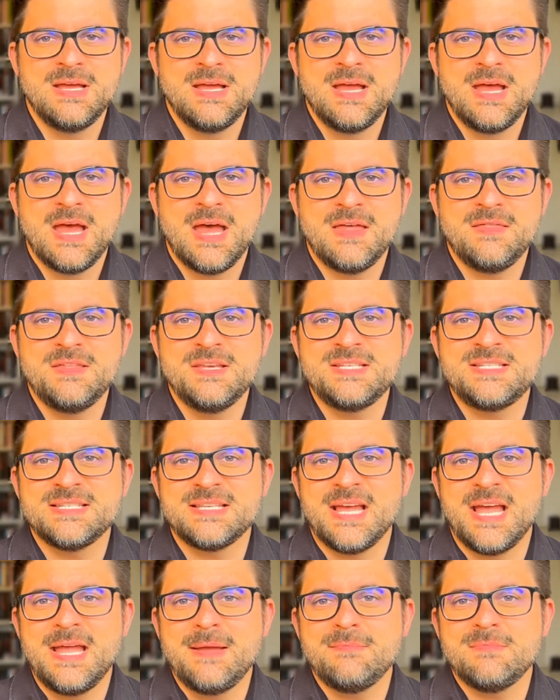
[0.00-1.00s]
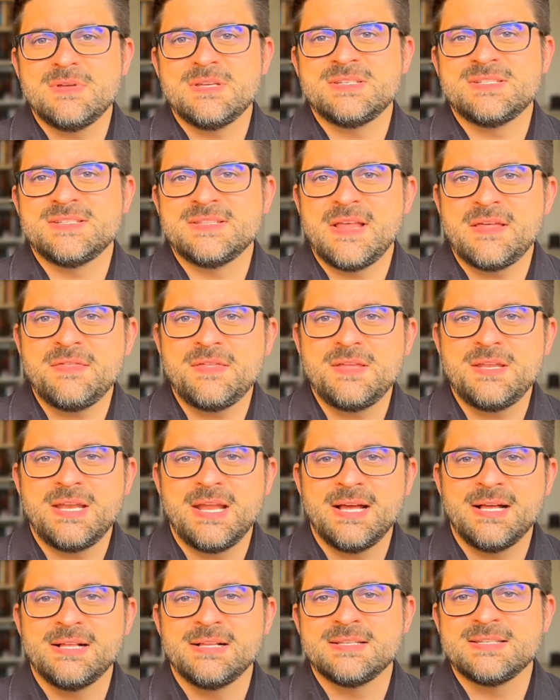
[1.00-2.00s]
And this game is nothing
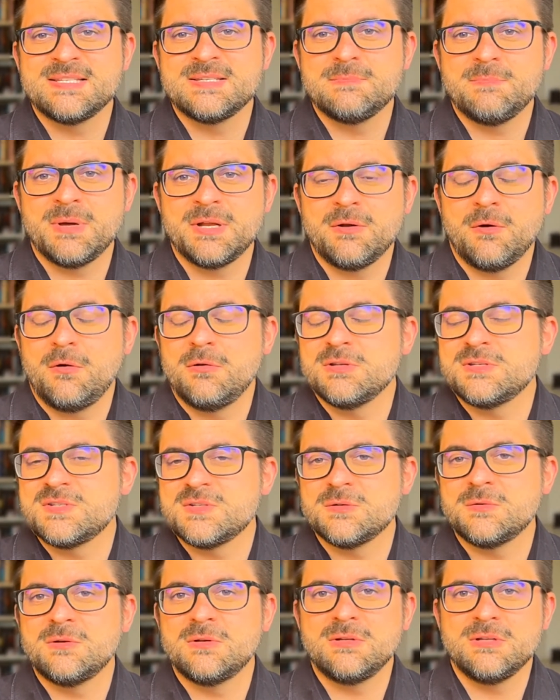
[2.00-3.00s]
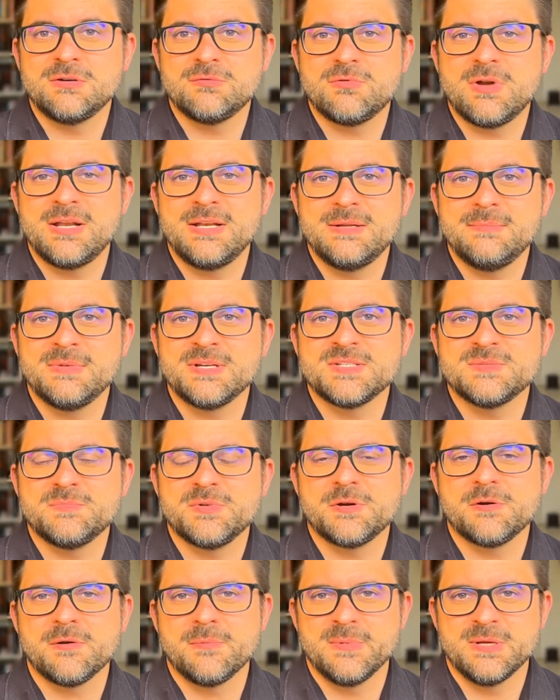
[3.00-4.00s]
else but also a random
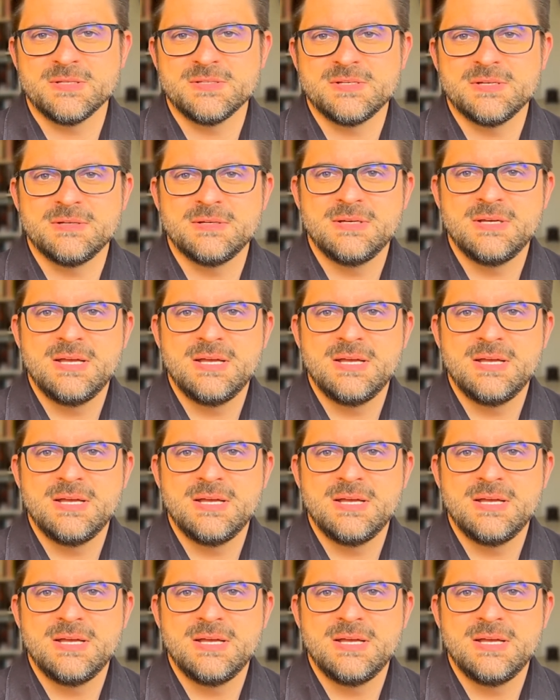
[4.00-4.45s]
experiment.